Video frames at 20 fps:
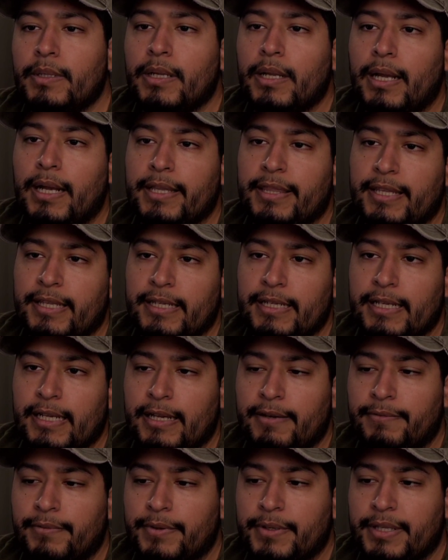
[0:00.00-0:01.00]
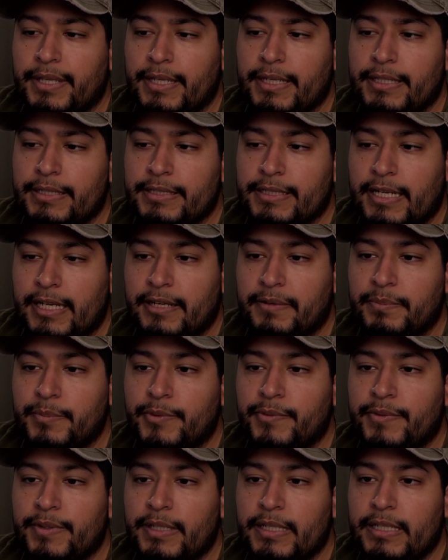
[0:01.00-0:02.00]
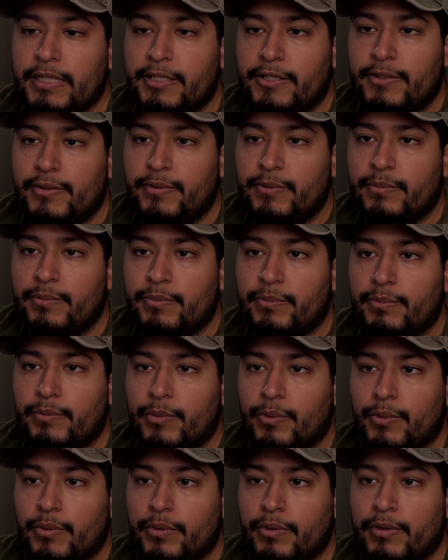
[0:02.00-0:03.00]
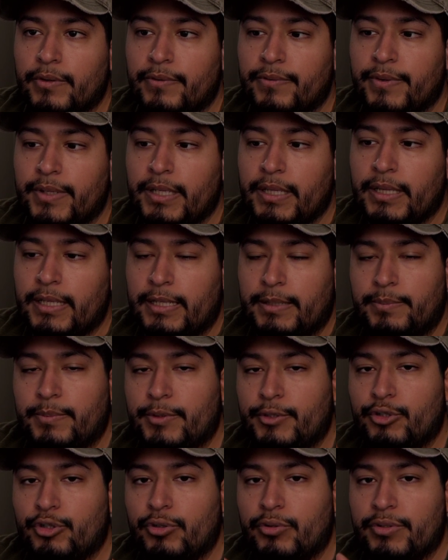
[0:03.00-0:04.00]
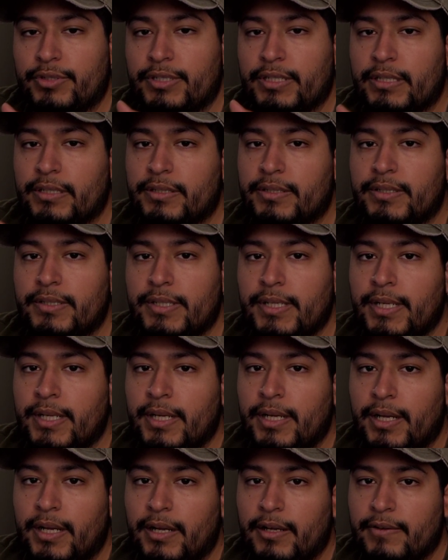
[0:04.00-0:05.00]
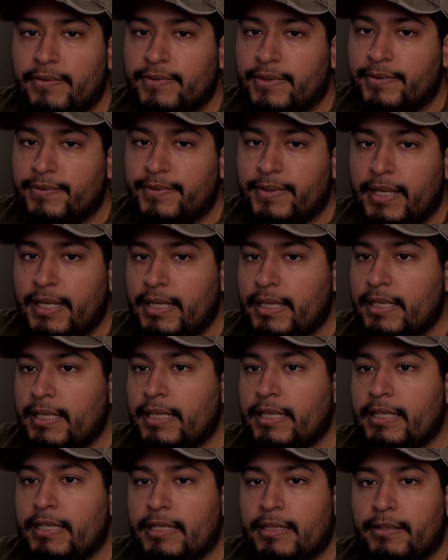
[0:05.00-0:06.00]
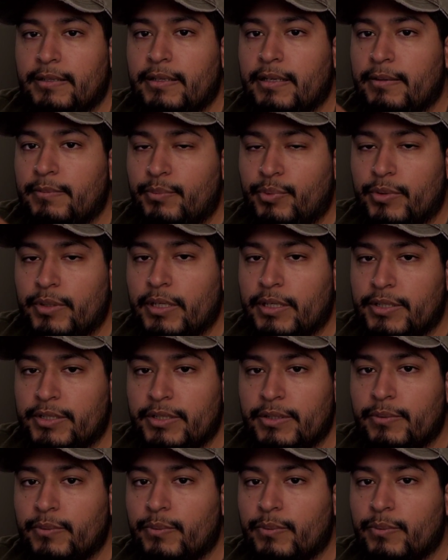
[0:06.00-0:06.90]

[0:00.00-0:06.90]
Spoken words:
I think everything is kind of moving into more of a mature sense of editing and production,